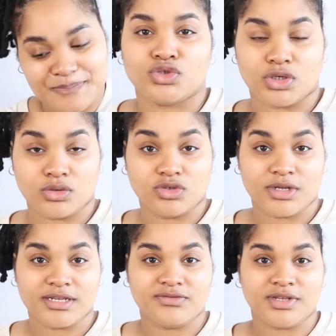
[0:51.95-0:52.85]
So
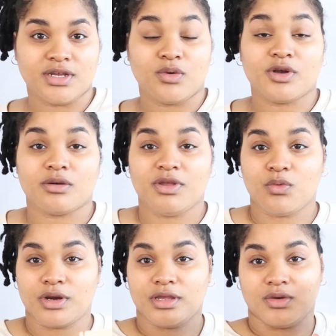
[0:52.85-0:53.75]
today's video, we're gonna be
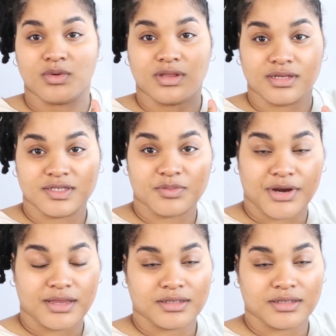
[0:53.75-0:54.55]
working with this brand.